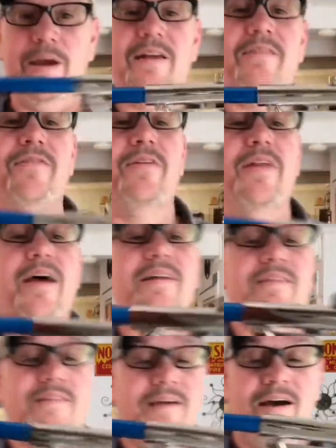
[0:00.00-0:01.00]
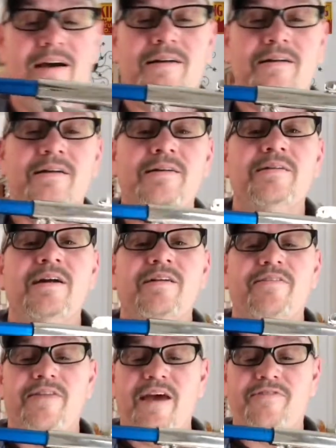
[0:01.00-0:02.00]
waiting for that, uh,
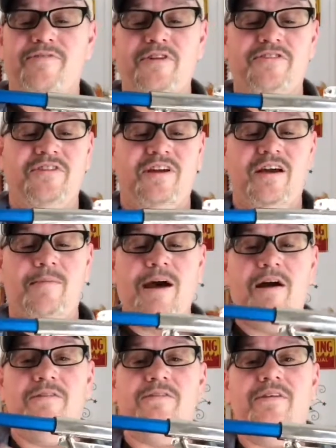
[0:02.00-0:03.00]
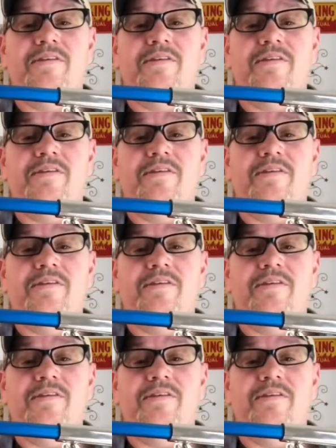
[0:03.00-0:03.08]
for that fish to come out,